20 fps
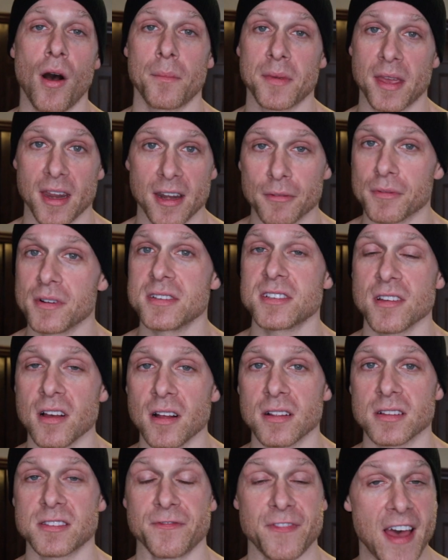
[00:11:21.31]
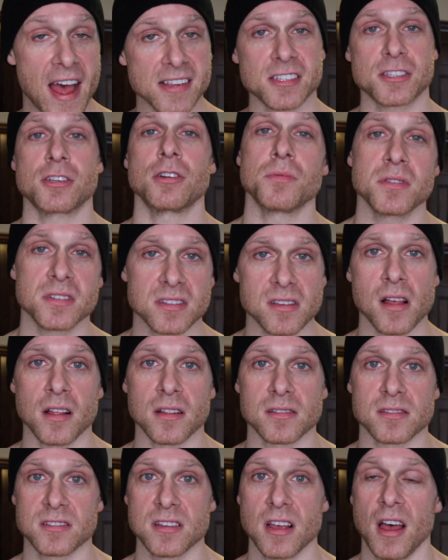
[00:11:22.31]
I'm getting results, faster
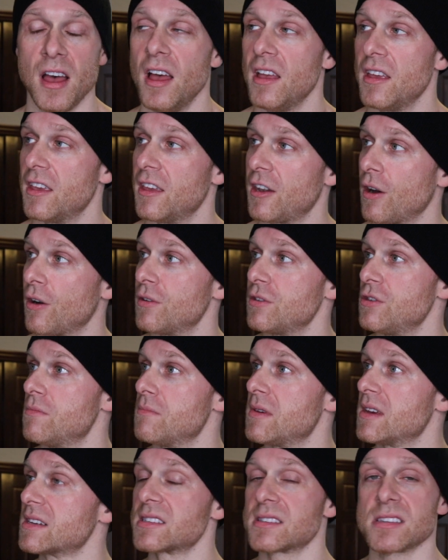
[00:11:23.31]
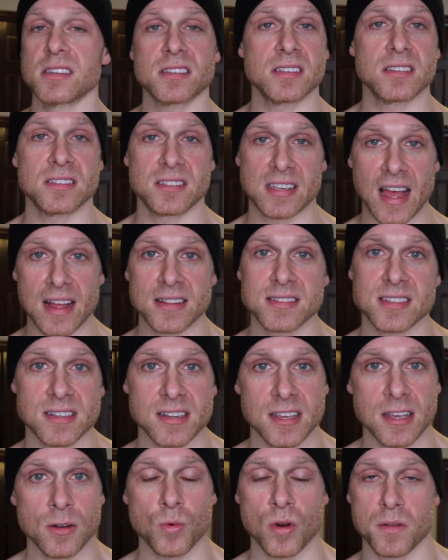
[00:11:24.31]
results. You know, you mix this
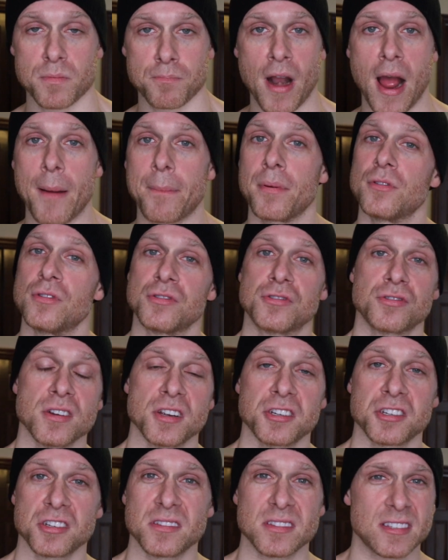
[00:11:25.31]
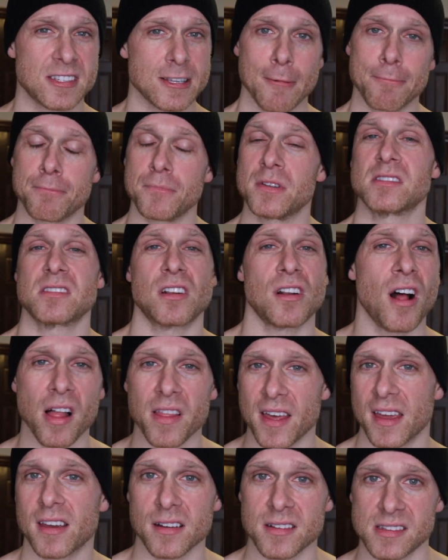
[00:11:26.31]
intensity with proper nutrition, supplements, and all
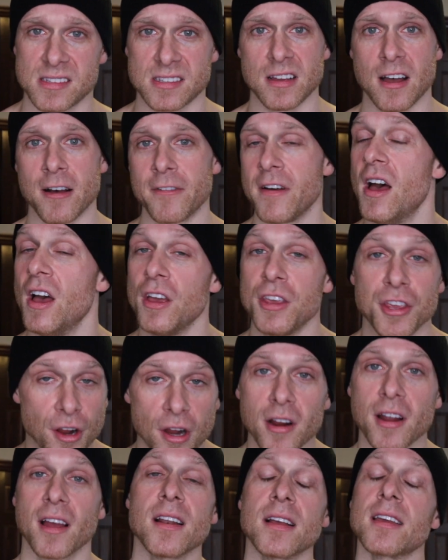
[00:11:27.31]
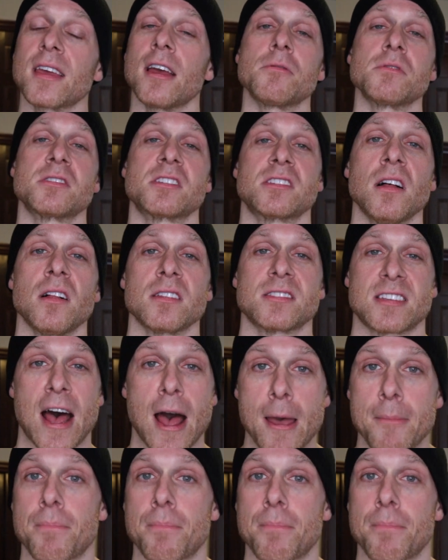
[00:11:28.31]
that good stuff, you're gonna get results, I